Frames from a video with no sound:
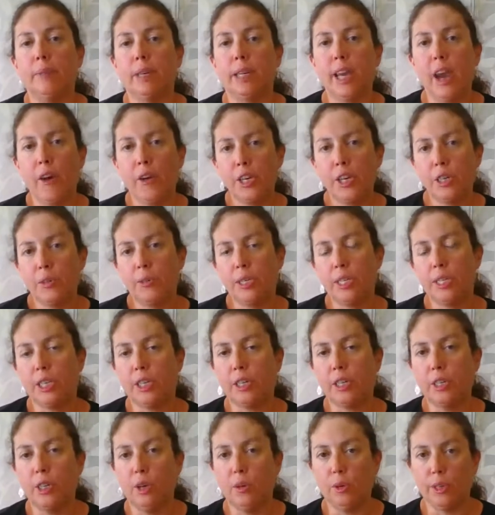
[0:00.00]

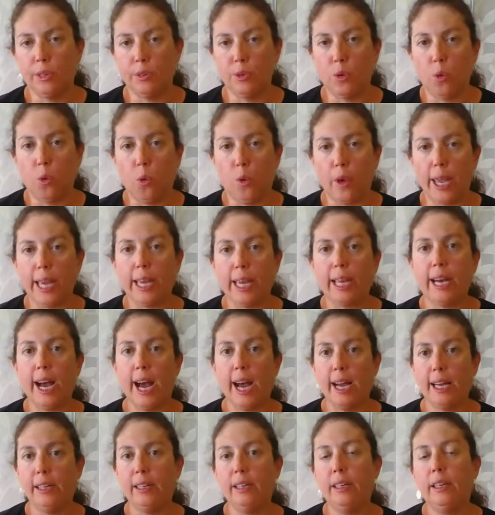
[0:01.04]
characteristic known as hui
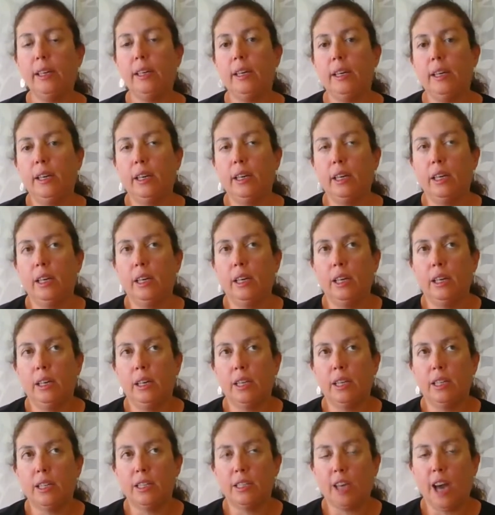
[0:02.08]
gan.
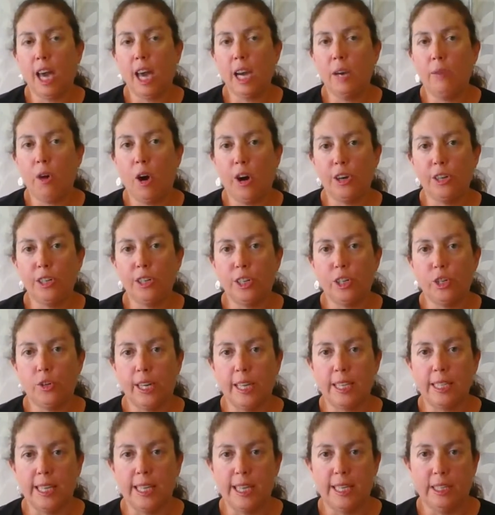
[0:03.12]
It's kind of hard to
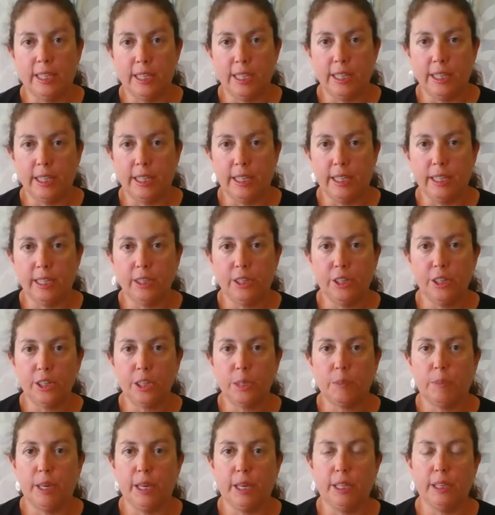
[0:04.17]
translate into
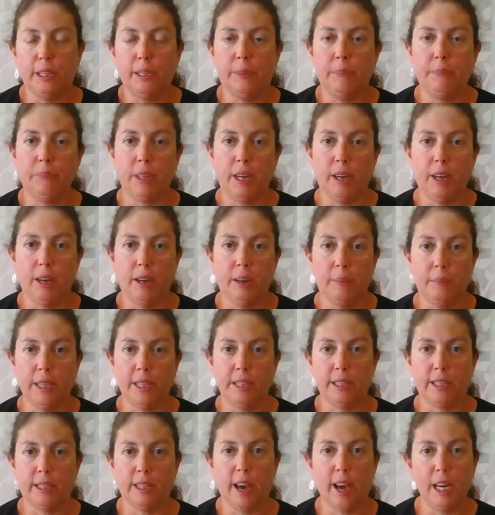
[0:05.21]
English, but
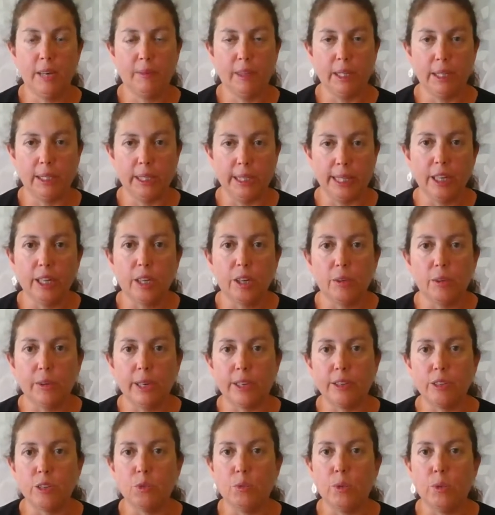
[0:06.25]
it's kind of a
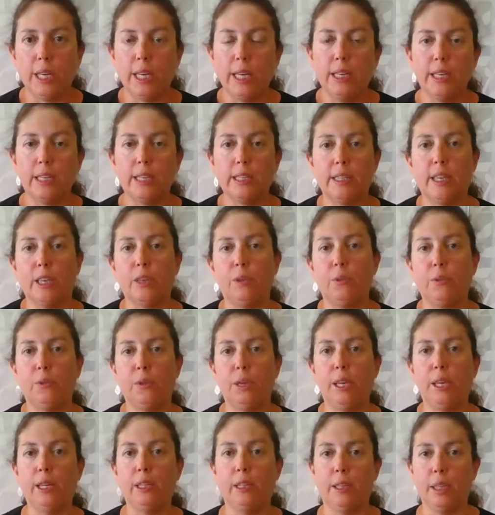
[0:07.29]
lingering sweetness that you
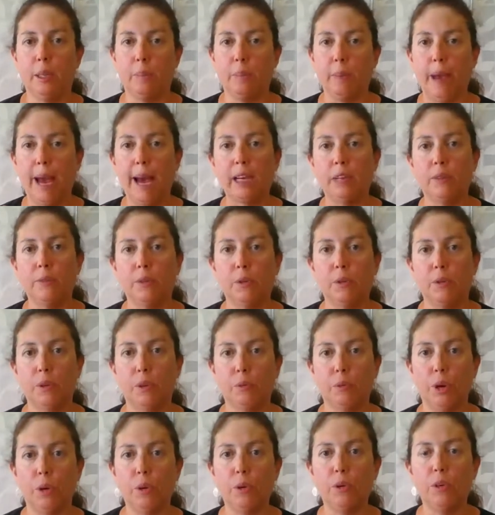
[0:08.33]
feel in the back of your
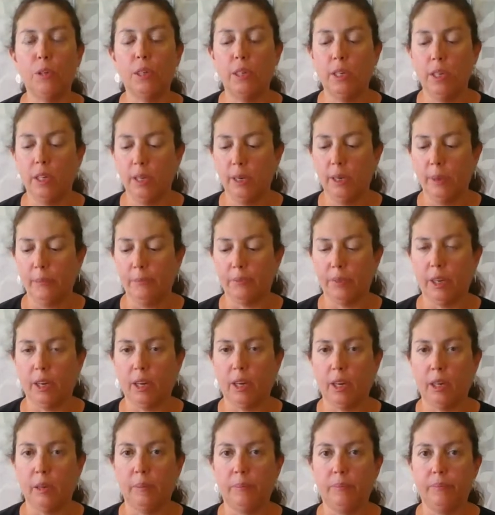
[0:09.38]
throat.
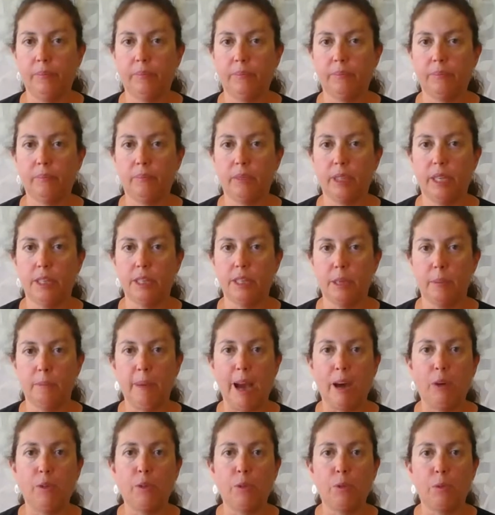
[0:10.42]
It's a
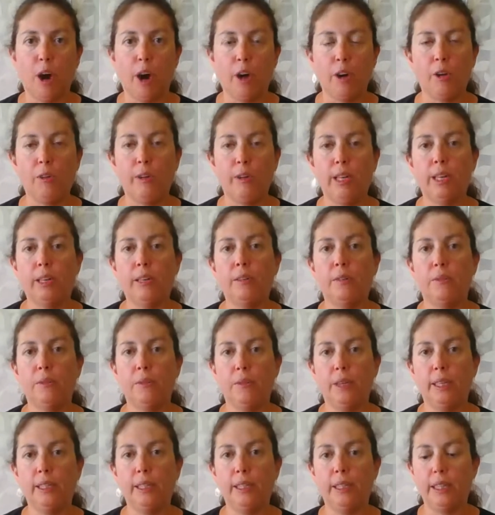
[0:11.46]
mouth-watering
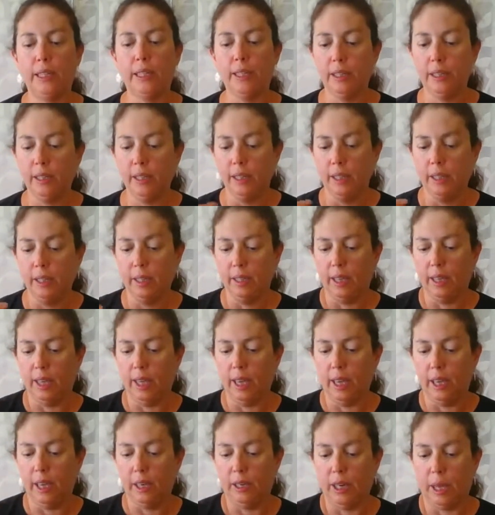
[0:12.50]
feeling,
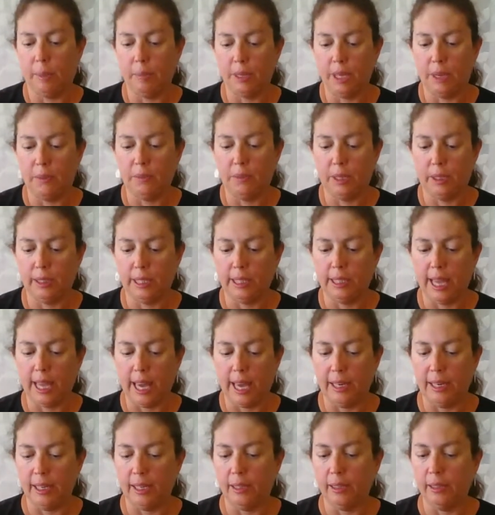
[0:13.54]
and I'm definitely
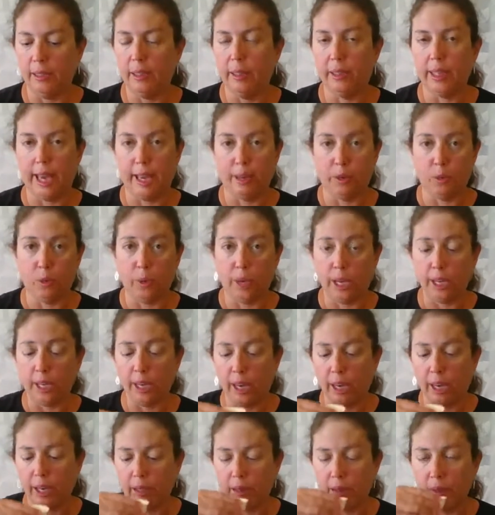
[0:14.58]
getting that hui
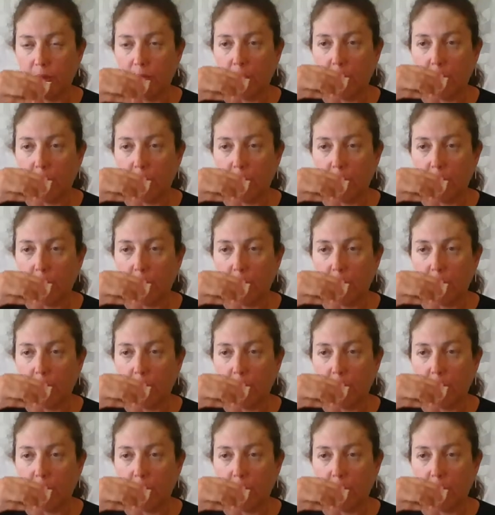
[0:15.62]
gan,